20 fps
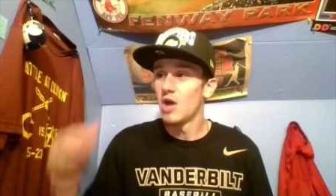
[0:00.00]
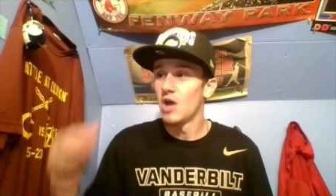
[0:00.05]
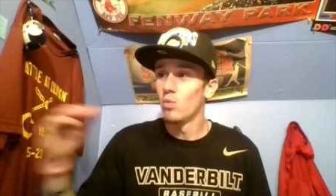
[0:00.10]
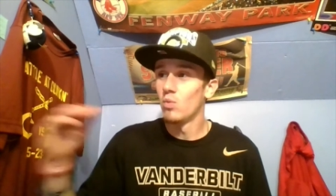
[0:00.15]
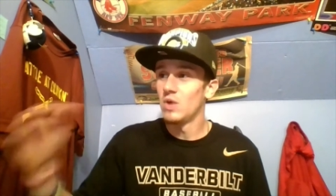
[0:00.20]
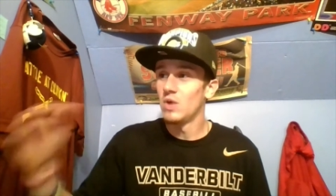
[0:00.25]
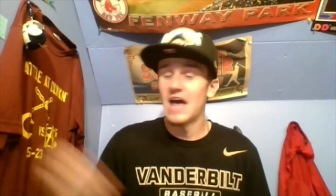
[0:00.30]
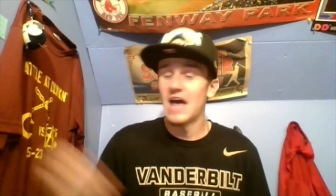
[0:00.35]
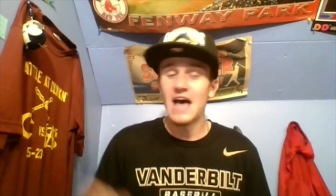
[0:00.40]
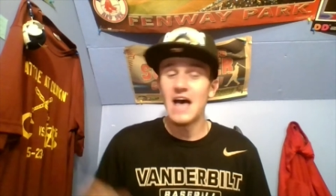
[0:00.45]

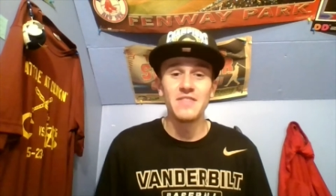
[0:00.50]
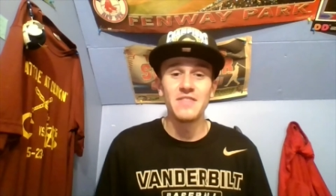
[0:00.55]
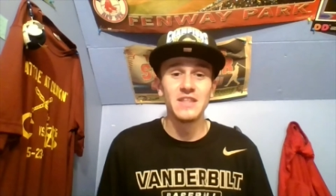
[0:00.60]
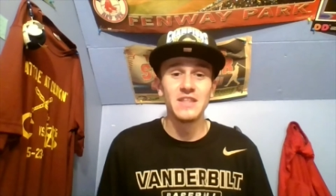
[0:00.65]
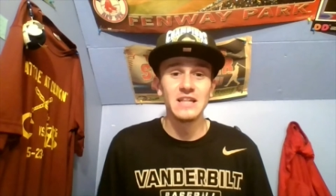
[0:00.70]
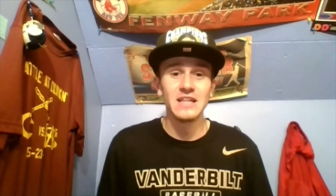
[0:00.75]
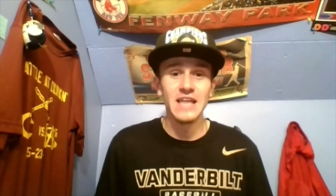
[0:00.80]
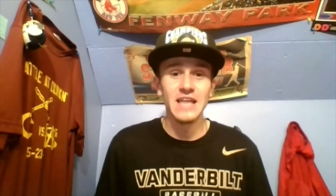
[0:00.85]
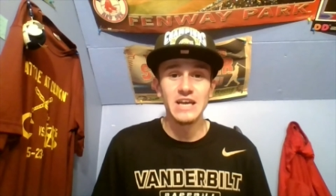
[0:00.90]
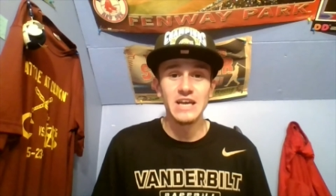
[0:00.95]
we had
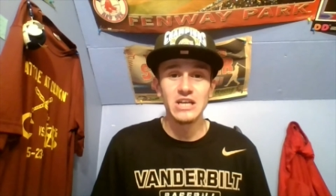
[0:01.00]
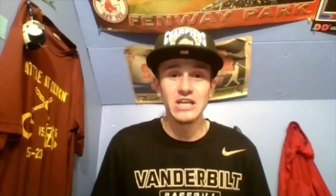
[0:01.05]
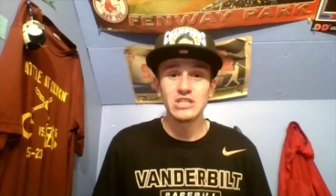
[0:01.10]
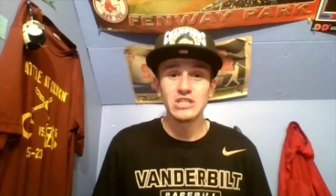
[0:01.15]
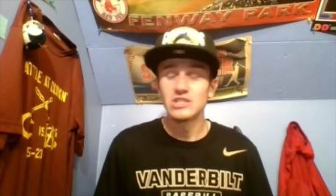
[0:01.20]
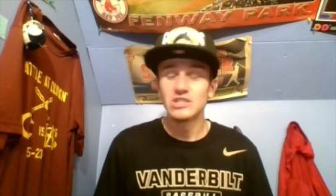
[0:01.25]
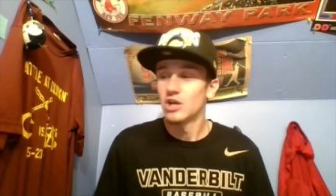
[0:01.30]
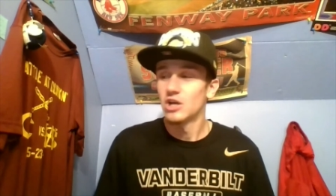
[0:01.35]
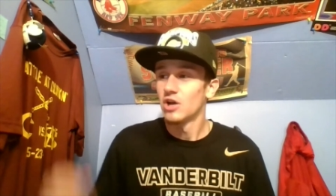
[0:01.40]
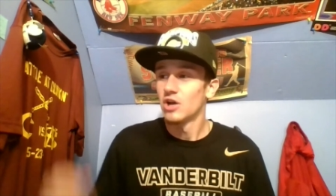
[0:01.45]
the
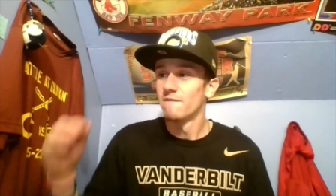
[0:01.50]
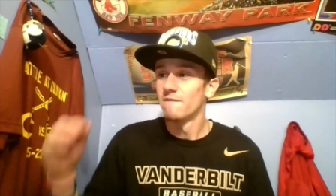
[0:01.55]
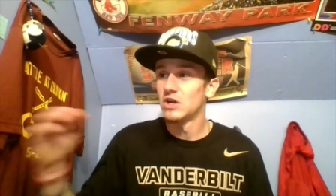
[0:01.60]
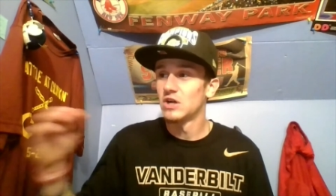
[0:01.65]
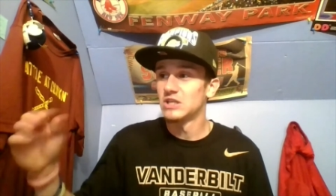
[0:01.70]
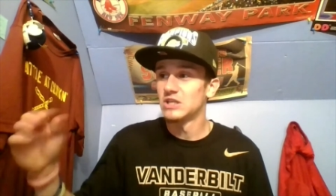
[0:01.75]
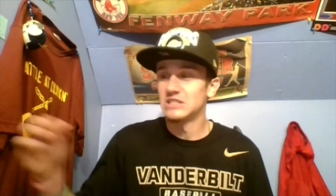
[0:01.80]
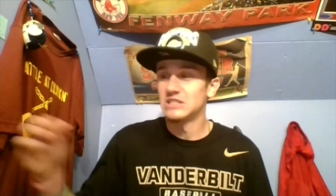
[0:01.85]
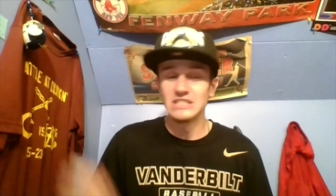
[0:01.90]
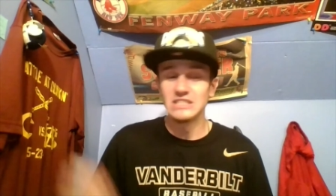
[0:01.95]
Lakers
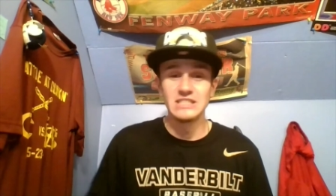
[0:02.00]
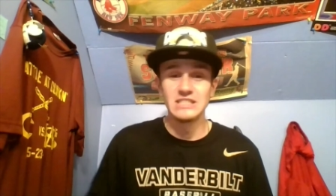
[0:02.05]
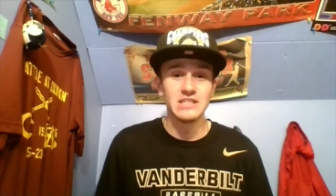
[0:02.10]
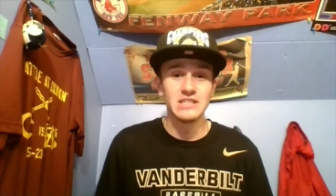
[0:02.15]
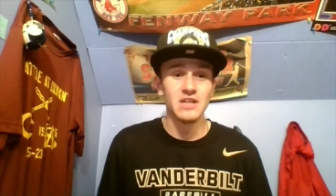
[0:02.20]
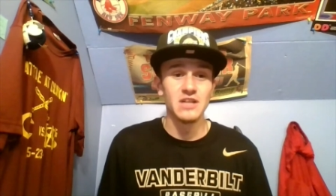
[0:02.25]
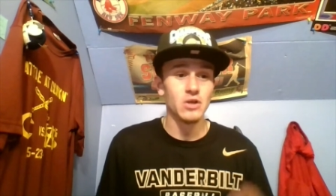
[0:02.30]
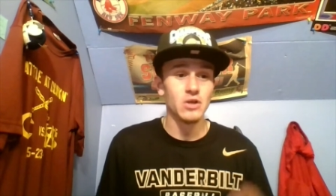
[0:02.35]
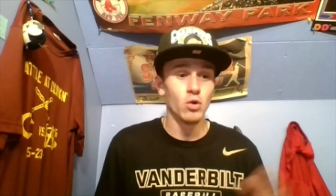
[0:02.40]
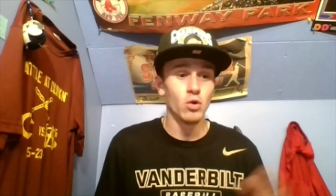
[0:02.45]

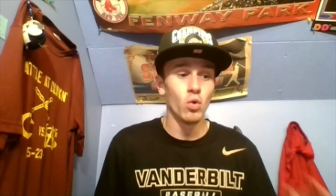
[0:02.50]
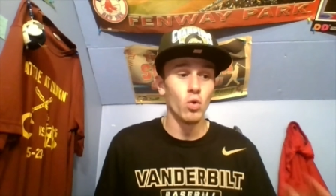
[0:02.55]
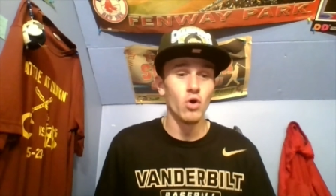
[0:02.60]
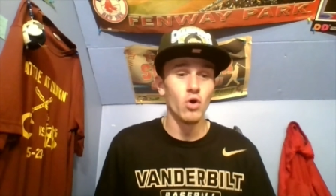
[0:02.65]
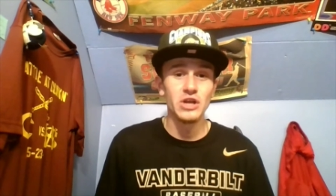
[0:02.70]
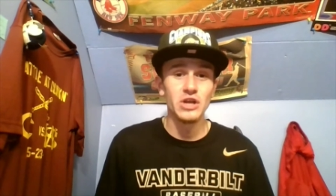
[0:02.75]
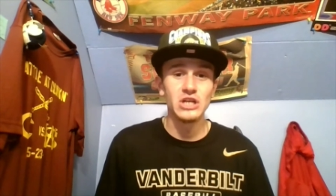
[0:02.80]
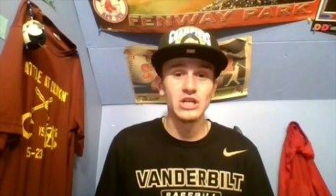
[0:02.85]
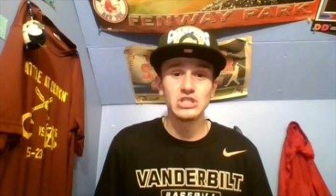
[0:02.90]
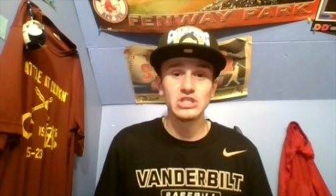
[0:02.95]
versus the
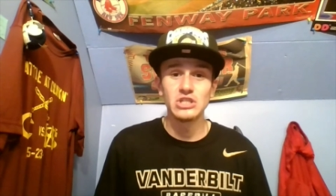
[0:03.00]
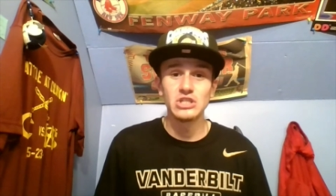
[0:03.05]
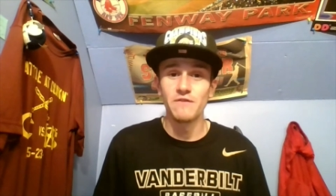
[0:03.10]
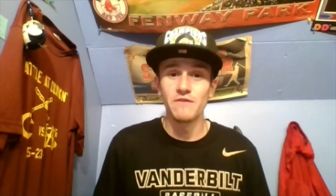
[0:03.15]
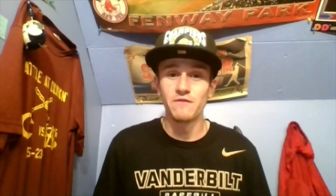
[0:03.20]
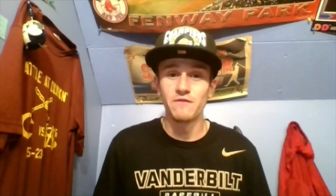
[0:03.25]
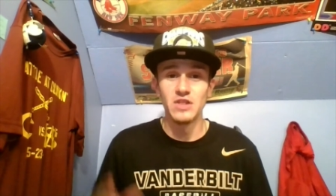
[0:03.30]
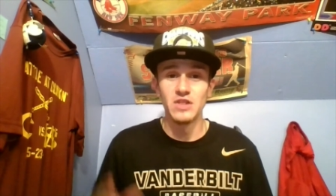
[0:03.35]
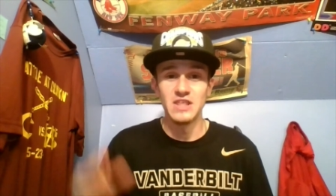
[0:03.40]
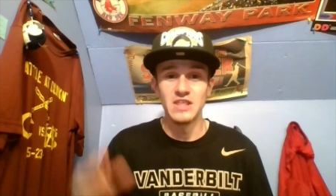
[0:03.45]
Warriors
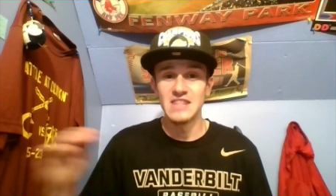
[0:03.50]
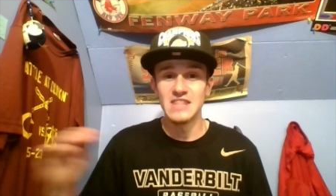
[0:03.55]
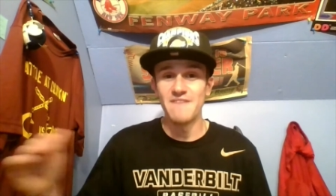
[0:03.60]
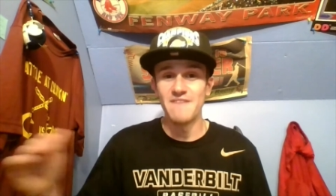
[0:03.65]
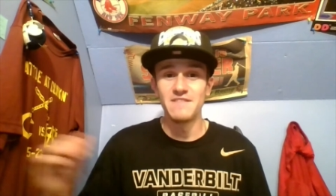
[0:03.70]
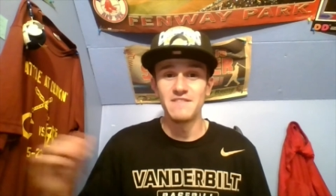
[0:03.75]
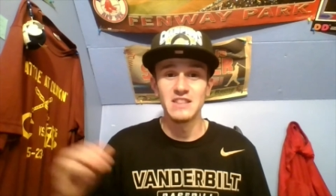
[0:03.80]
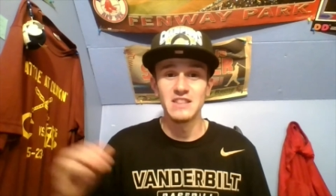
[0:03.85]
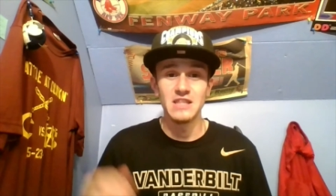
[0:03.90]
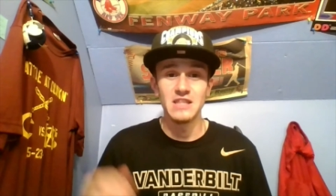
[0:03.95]
for the
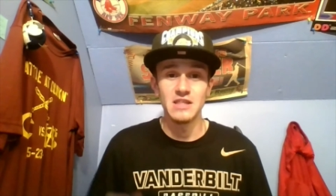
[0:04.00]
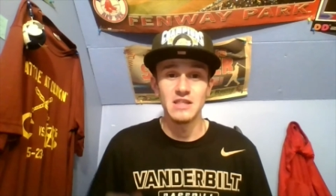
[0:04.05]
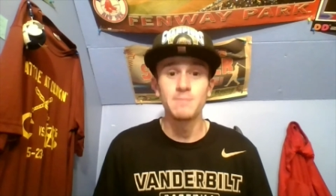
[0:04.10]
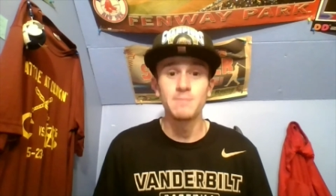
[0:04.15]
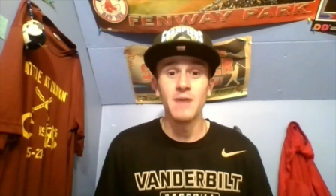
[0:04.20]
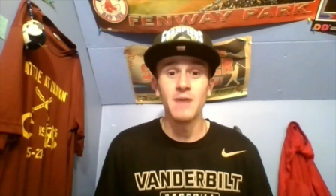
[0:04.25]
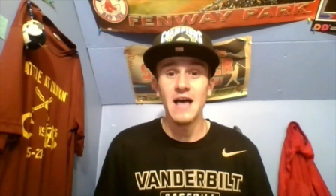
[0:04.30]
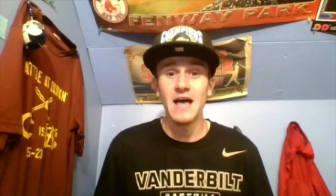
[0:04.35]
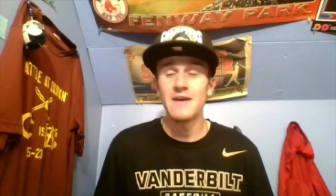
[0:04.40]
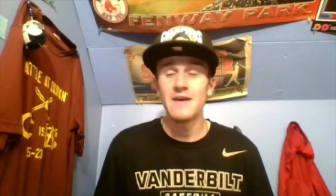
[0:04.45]
7th spot.